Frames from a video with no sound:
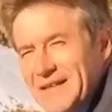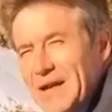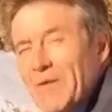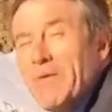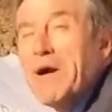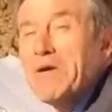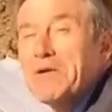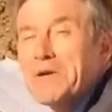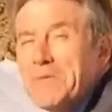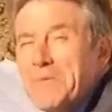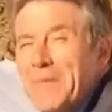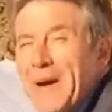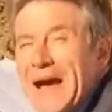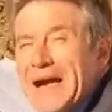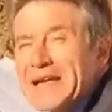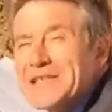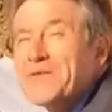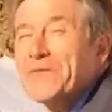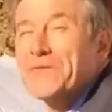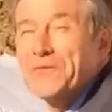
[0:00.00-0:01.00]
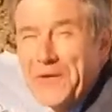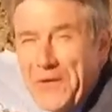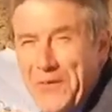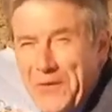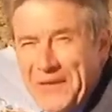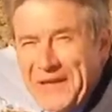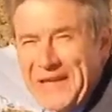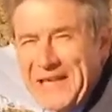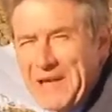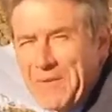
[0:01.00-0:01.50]
Welcome back to
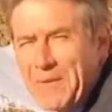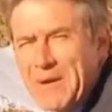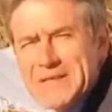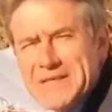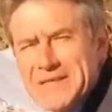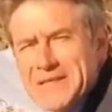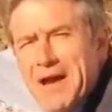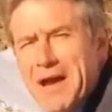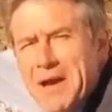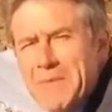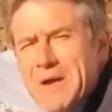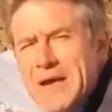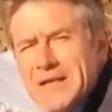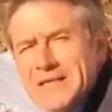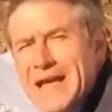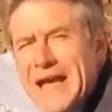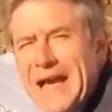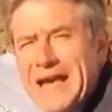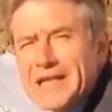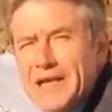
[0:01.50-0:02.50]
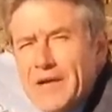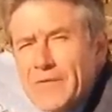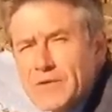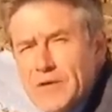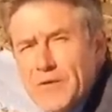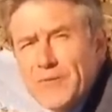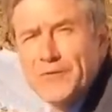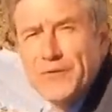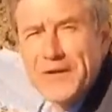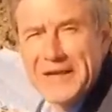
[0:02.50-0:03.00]
Fifth Gear, where it's time to hand over
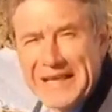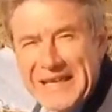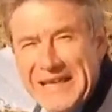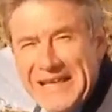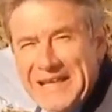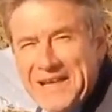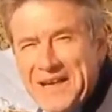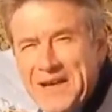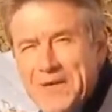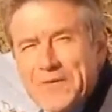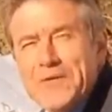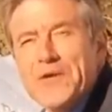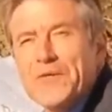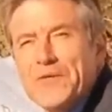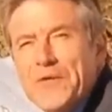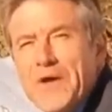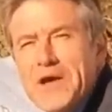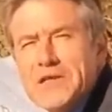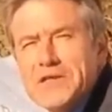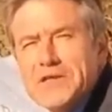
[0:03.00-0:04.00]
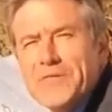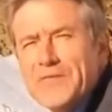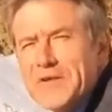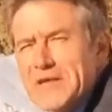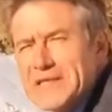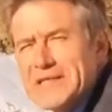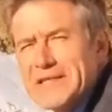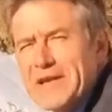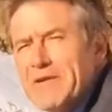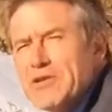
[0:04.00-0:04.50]
to Vicki for the first of this
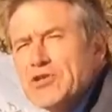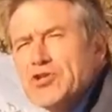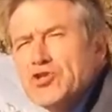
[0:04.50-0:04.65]
series